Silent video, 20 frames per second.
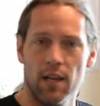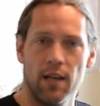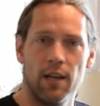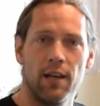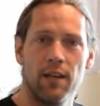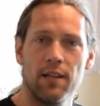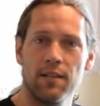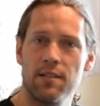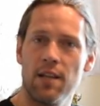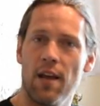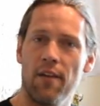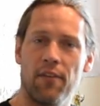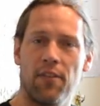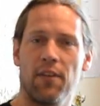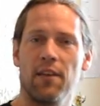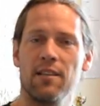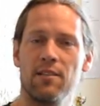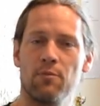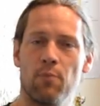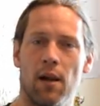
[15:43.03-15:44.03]
It's
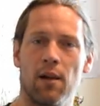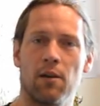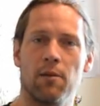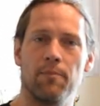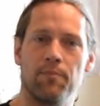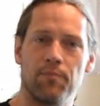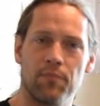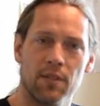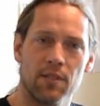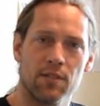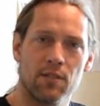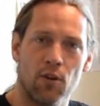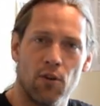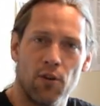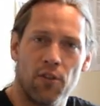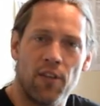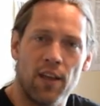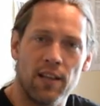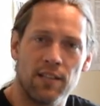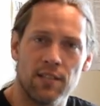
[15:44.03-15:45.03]
everything is welcome.
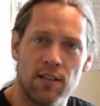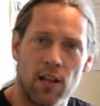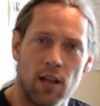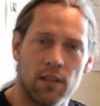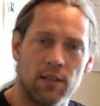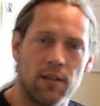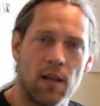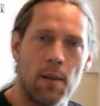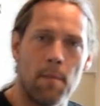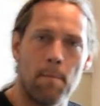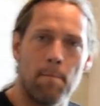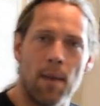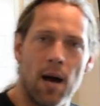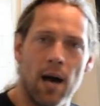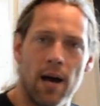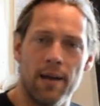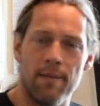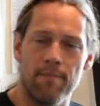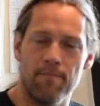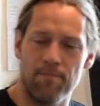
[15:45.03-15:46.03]
So thanks a lot and
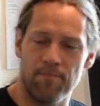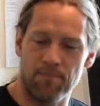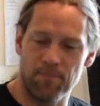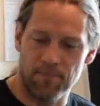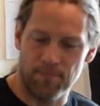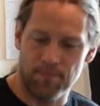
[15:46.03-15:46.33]
bye.